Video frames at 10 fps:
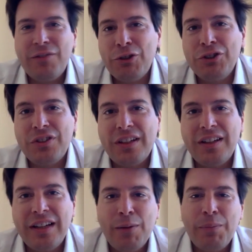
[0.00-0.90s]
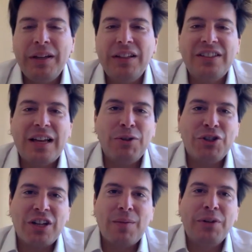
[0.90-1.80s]
First, helping
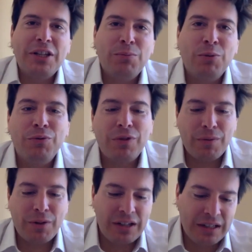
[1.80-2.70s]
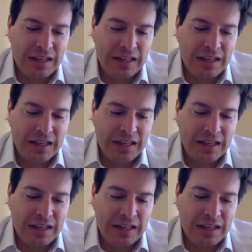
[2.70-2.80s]
established companies move from a